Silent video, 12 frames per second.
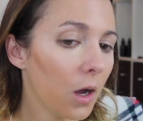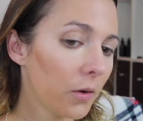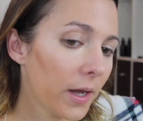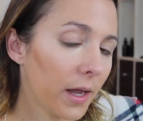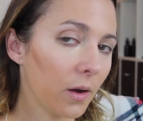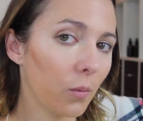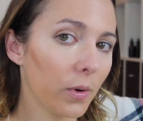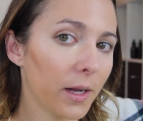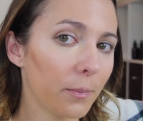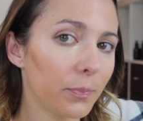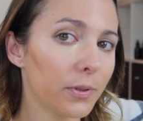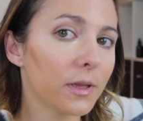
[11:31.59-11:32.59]
Okay, when
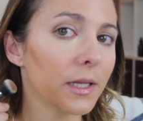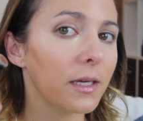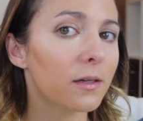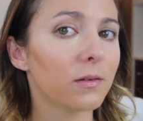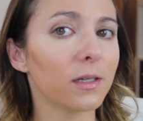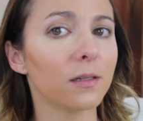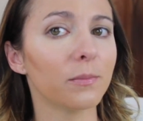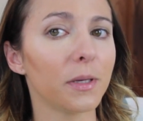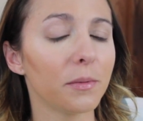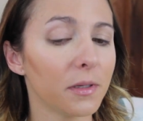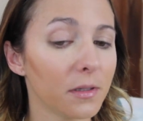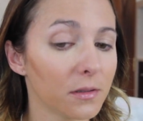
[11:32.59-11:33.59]
I click, well,
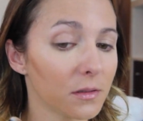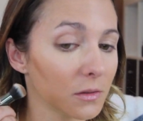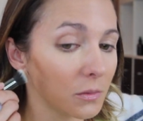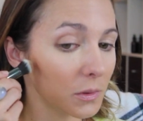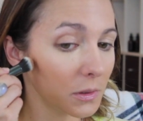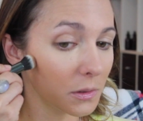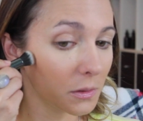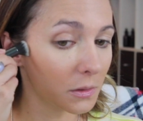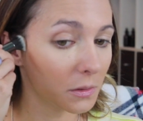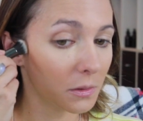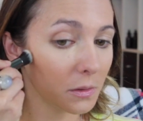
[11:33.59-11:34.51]
maybe it is still really dark.